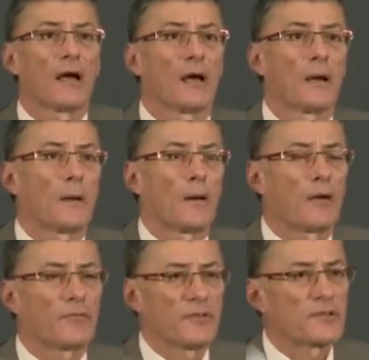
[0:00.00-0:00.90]

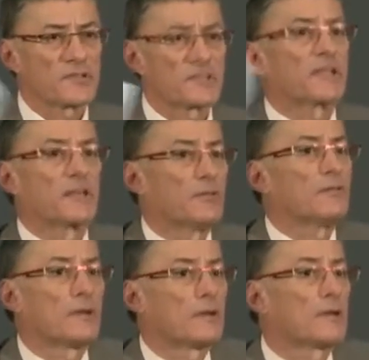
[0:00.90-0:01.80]
Often there's a
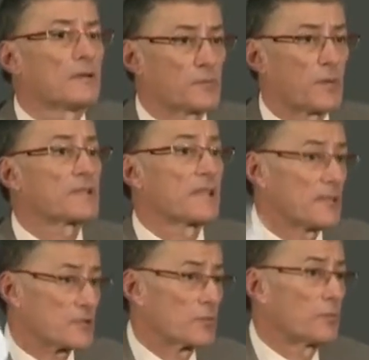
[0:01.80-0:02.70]
signal,
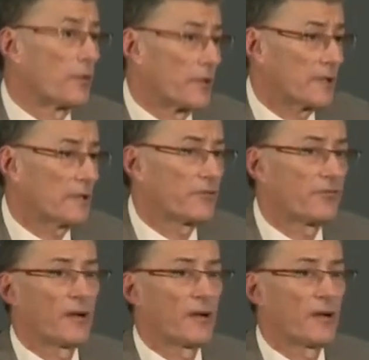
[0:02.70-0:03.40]
spontaneous reporting,